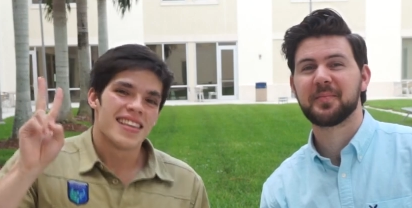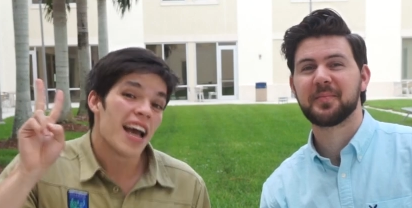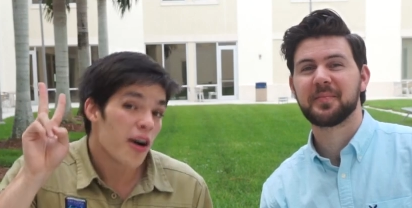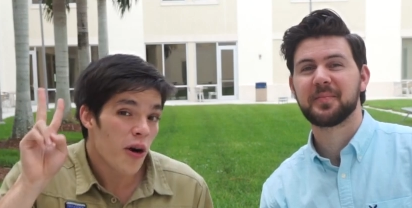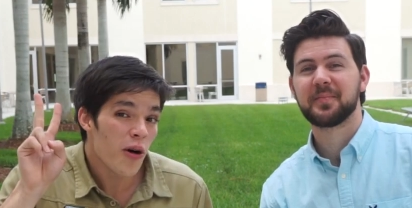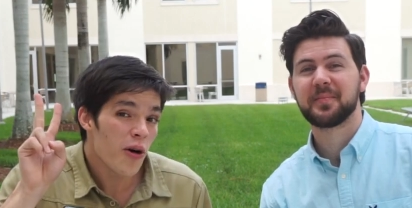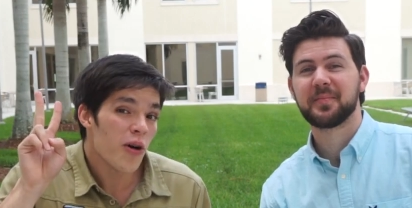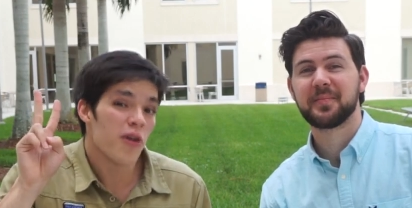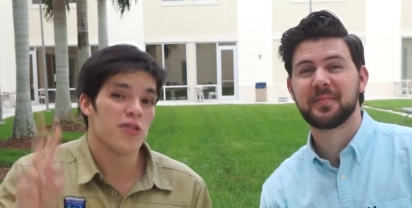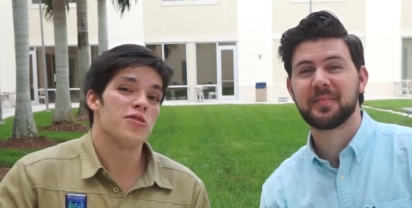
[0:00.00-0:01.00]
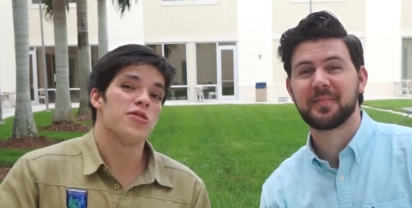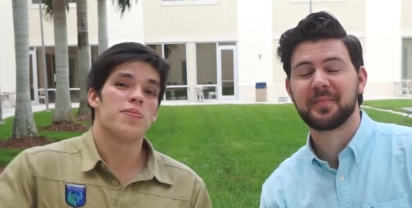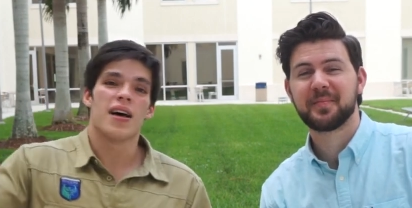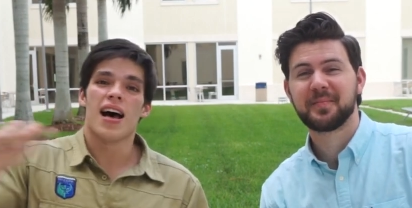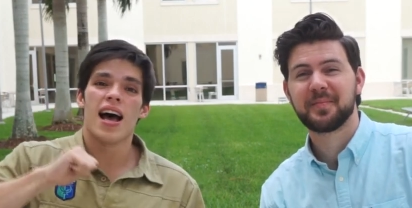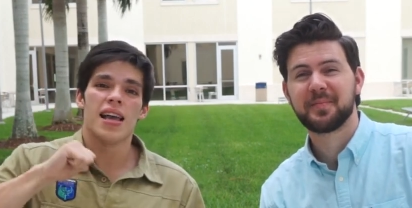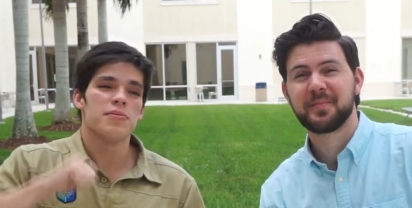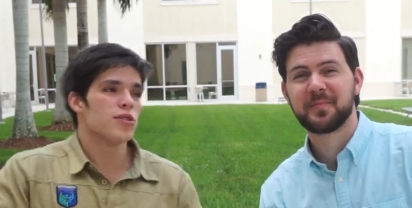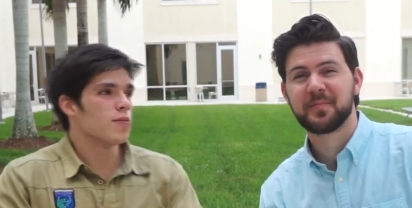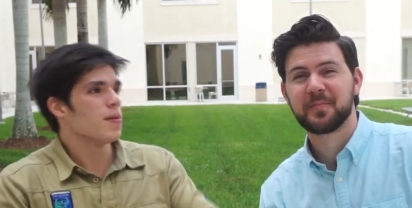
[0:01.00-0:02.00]
Speaker 1: Yahoo! YouTube, I'm
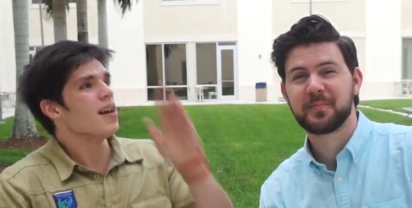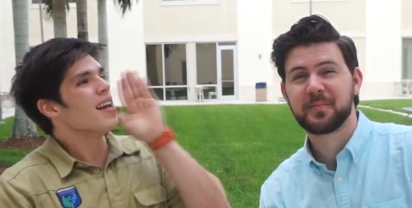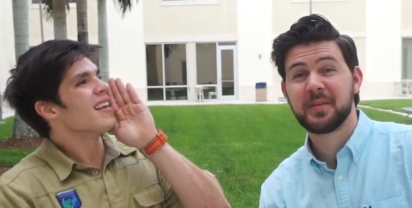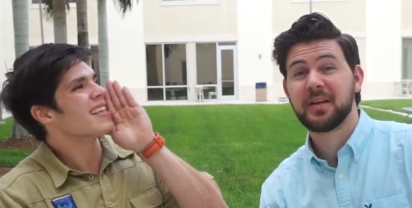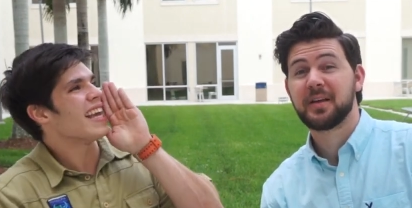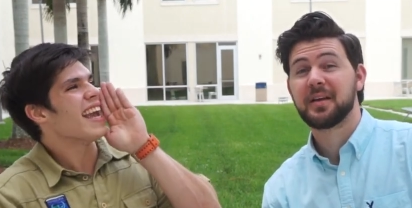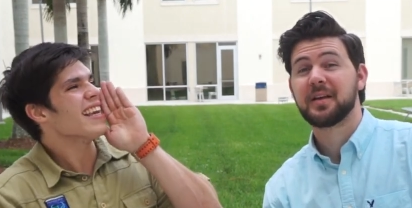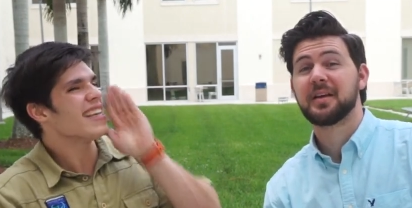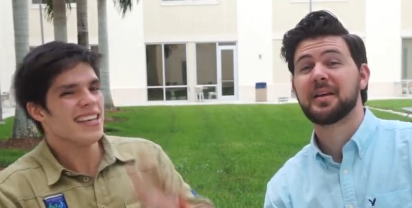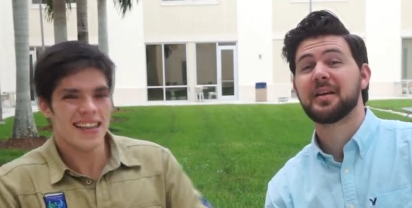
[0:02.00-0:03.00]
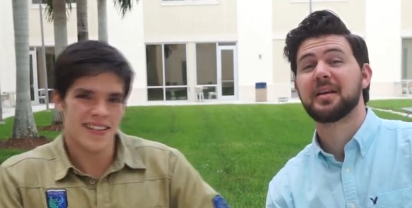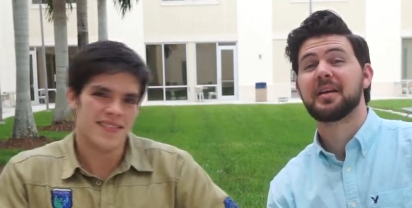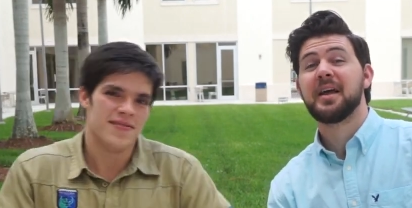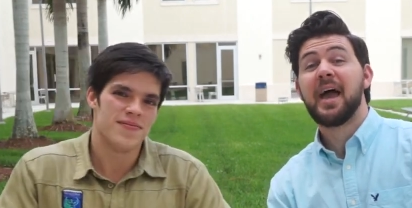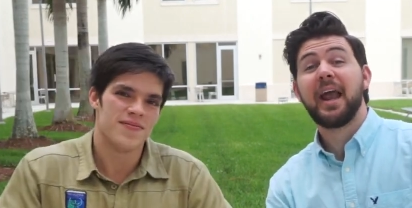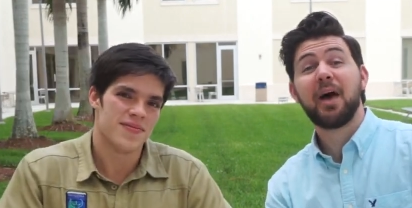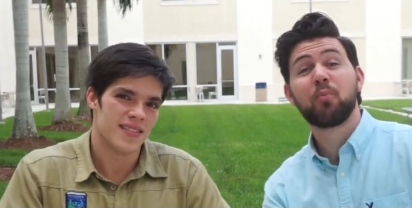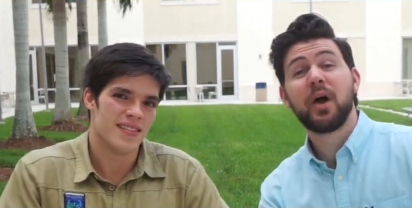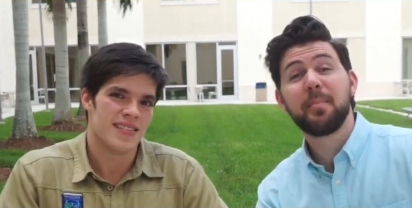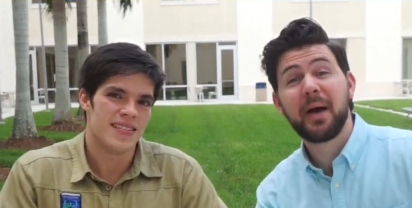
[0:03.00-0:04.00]
Super Yankee.
Speaker 2: And I'm
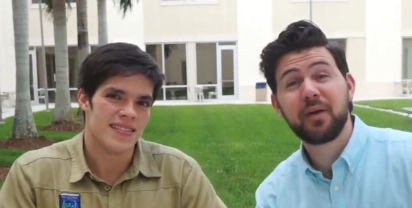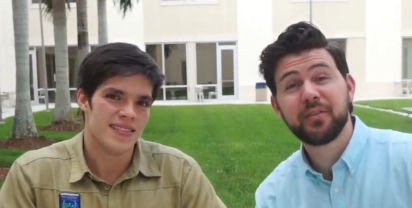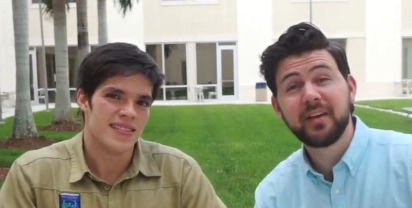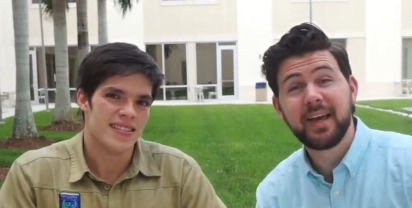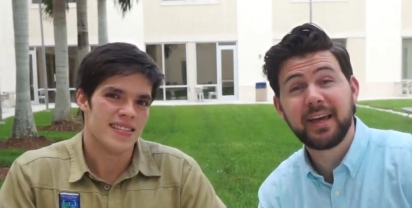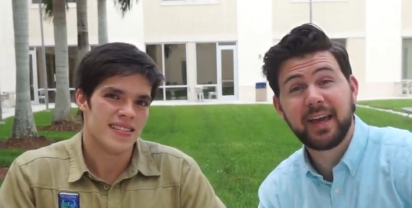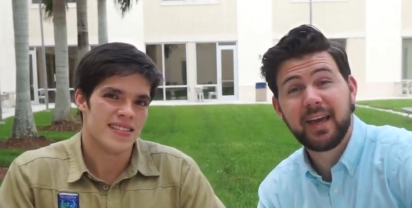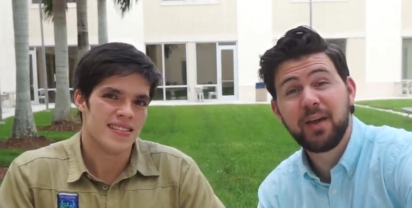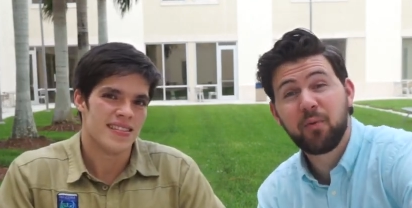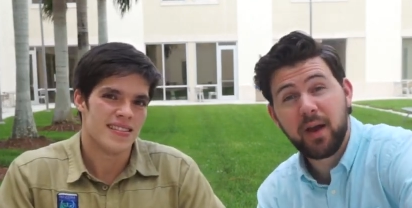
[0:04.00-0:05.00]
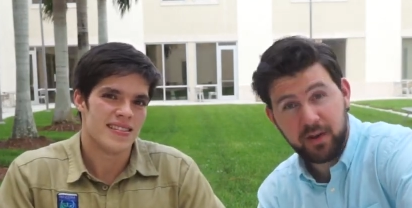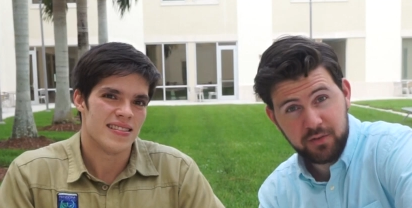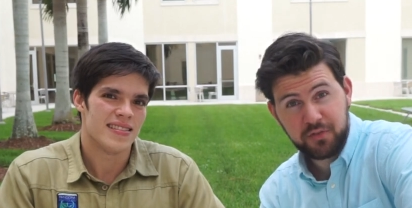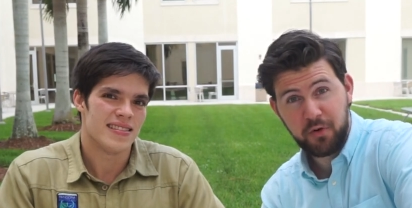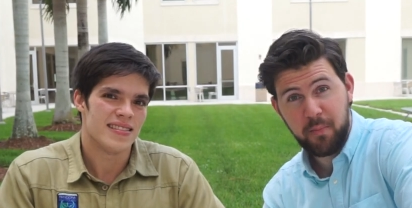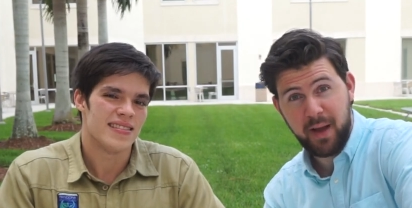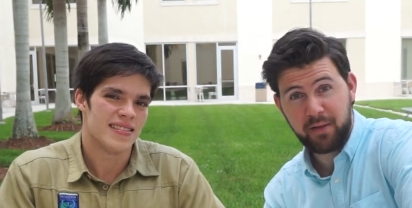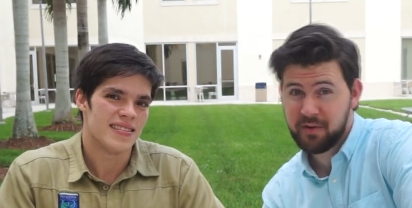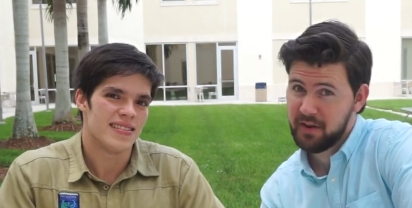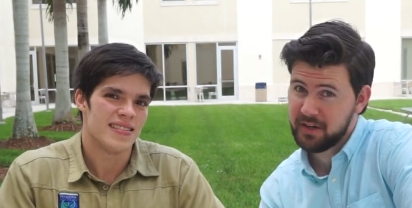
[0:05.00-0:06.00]
Ryan Bauta, aka Ryan underscore
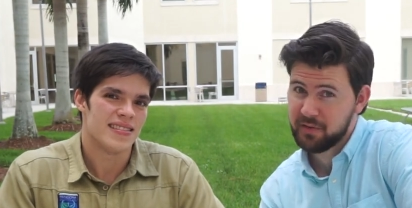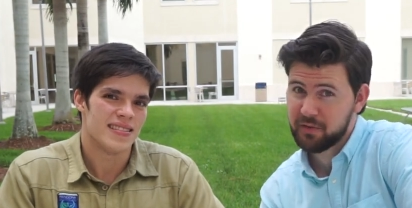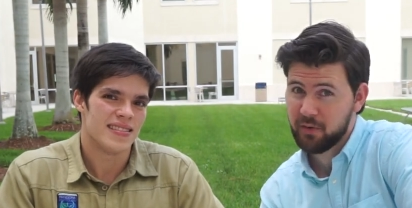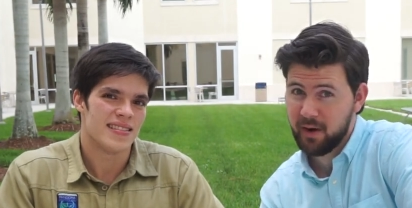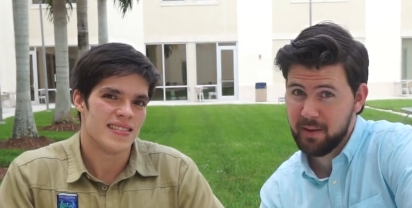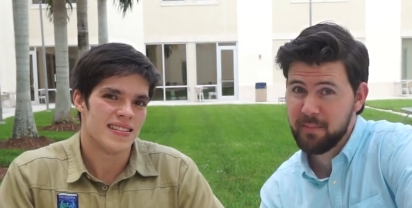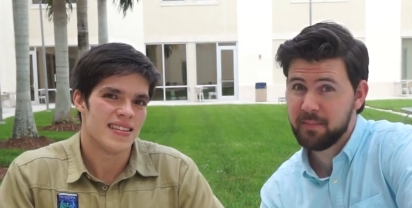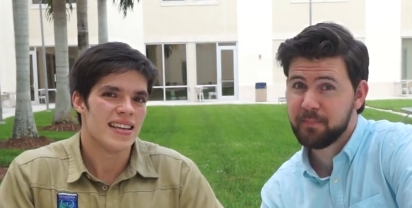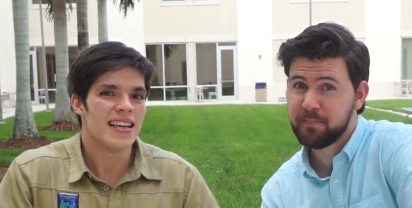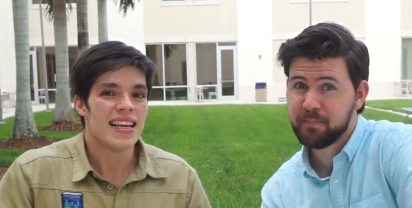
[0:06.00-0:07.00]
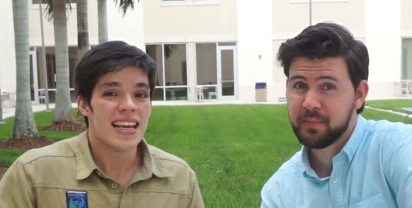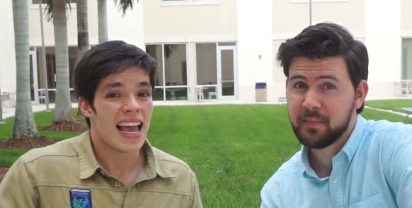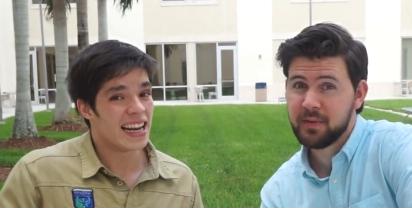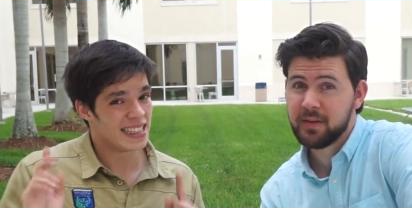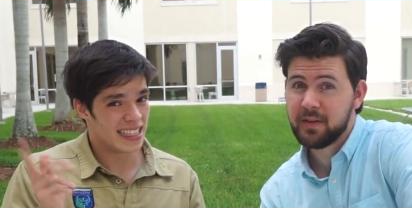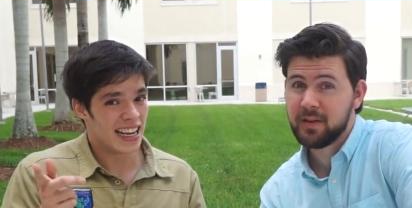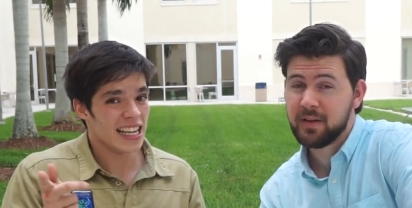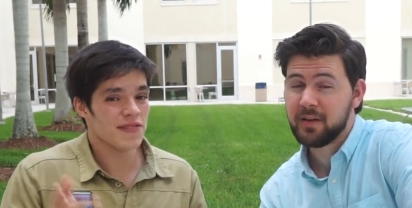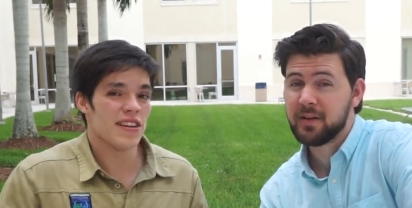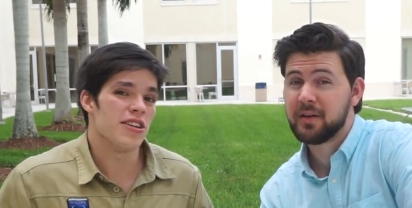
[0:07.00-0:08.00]
Bauta on Instagram. And in
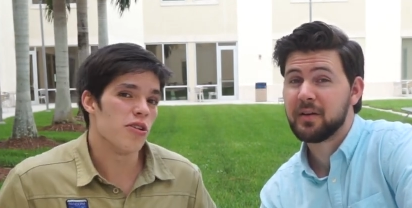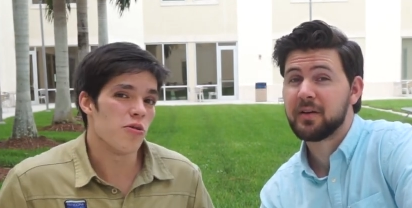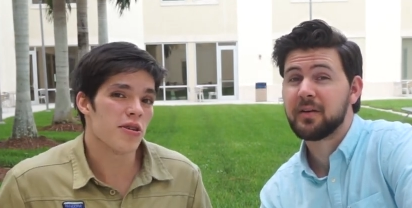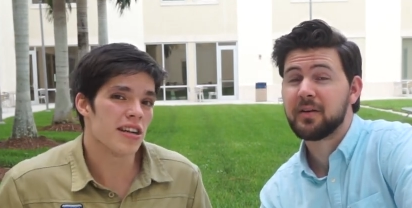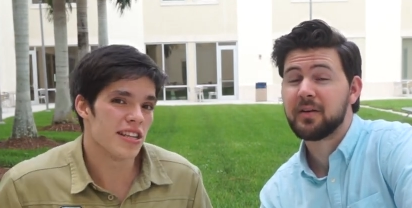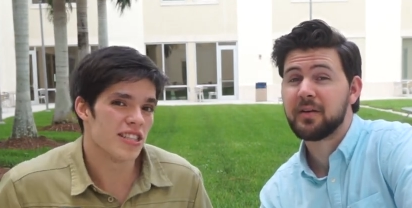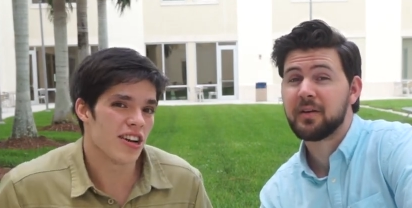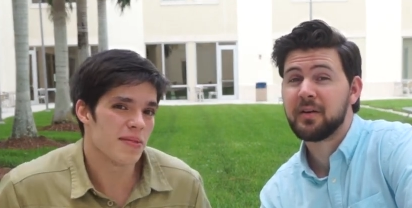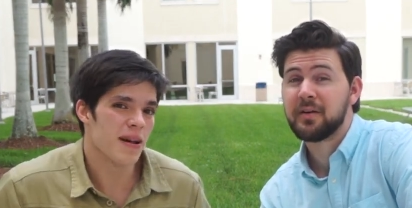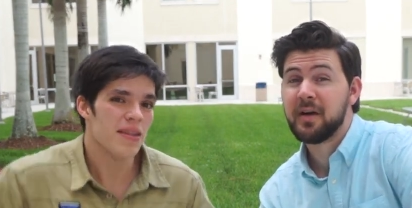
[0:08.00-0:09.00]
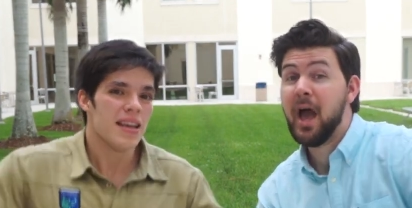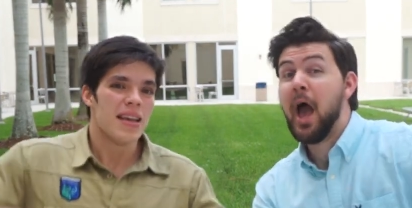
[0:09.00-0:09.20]
today's video, we're going to talk about